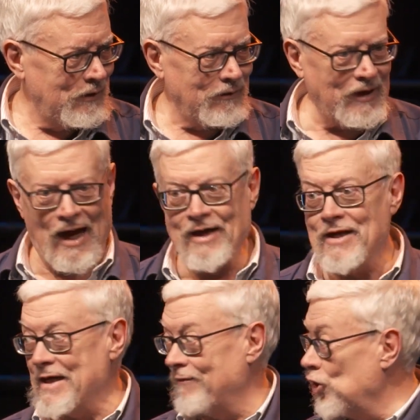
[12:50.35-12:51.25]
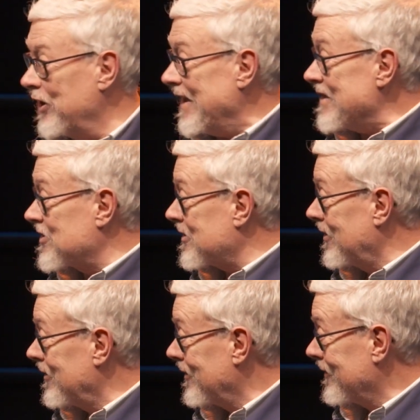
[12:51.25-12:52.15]
Like, I could give you a list,
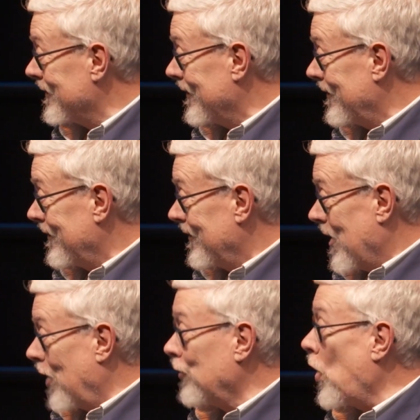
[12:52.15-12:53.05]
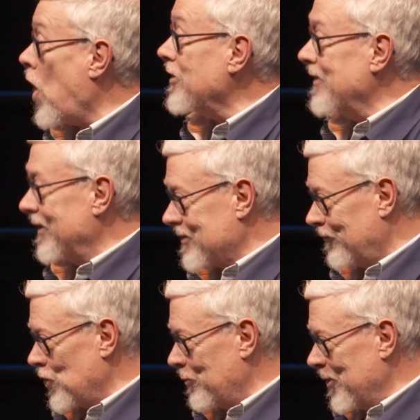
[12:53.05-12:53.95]
a long list of
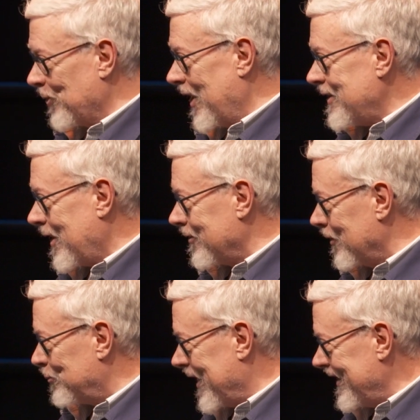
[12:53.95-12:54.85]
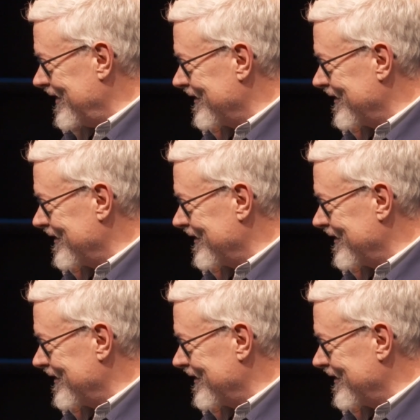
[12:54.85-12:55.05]
all the people I got hurt by.